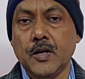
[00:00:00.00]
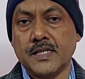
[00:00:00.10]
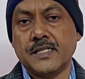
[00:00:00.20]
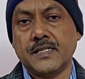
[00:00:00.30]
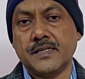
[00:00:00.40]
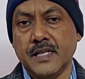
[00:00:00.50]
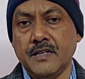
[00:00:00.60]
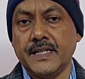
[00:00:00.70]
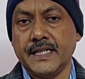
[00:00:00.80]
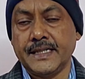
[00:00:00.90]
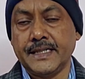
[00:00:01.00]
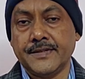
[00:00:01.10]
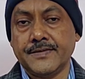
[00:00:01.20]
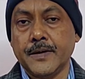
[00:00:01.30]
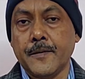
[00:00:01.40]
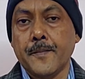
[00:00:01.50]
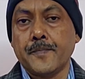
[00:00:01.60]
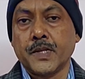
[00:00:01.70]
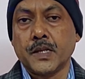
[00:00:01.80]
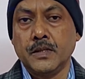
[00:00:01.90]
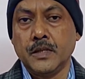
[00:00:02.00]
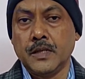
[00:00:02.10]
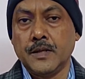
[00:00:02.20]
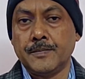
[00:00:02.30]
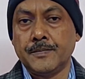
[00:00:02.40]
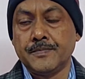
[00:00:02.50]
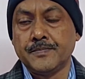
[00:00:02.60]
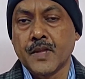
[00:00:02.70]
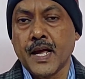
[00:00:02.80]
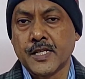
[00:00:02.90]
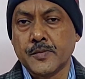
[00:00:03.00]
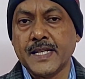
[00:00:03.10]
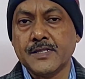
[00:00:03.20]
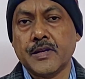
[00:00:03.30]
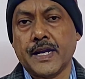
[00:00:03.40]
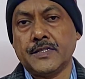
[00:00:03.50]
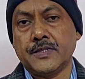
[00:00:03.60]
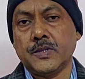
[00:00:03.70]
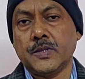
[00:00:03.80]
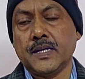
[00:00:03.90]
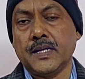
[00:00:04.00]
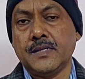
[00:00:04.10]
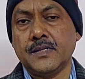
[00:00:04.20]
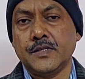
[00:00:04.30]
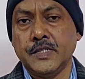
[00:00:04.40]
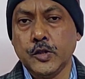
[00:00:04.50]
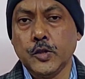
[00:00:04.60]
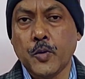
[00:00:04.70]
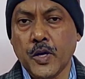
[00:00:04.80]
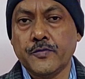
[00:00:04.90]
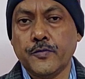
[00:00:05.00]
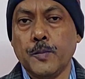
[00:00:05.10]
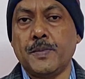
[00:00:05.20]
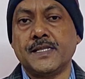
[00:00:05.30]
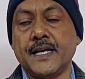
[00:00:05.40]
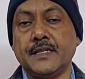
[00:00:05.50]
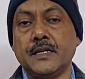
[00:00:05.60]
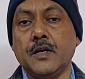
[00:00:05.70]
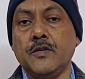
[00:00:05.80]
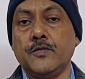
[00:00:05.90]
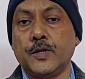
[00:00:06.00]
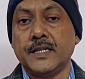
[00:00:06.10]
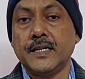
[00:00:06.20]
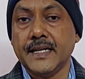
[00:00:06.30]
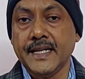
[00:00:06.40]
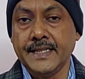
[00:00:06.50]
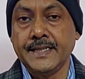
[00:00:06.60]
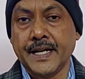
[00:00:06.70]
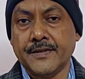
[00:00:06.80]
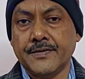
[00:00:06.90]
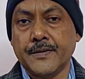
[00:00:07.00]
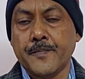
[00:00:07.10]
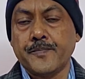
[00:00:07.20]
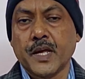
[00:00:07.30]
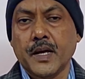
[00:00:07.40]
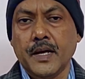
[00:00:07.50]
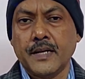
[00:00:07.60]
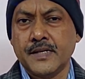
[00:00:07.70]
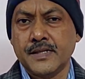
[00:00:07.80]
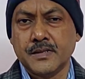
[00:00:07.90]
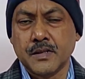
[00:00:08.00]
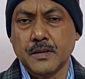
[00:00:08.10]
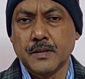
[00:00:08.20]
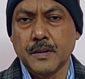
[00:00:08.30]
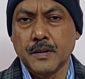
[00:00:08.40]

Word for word: launched silver ETF, the expense ratio is 0.4% for the ETF. It is